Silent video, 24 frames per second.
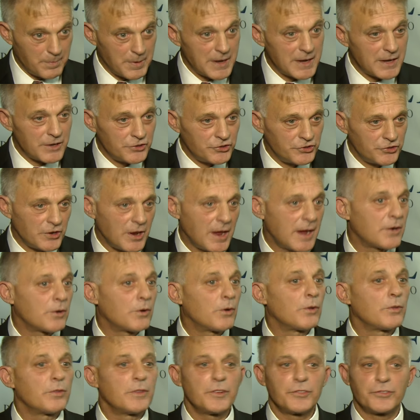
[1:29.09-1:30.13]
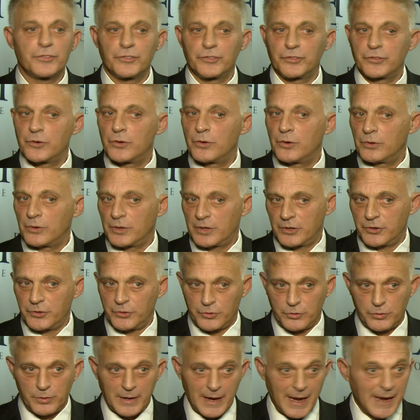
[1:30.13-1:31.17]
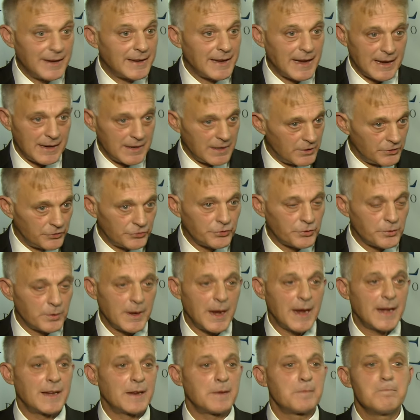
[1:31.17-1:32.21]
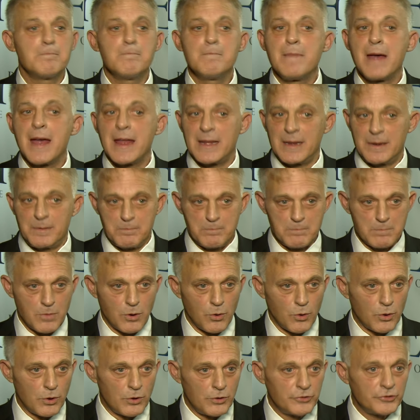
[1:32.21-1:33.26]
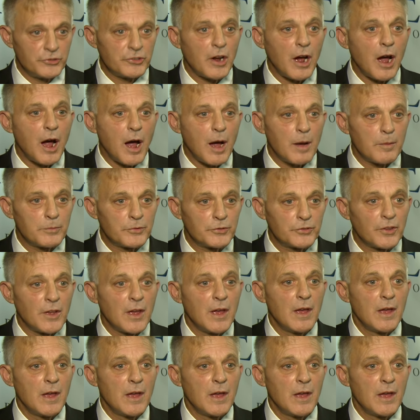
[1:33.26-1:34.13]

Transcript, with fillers: But in general, this is going to create and is creating many more jobs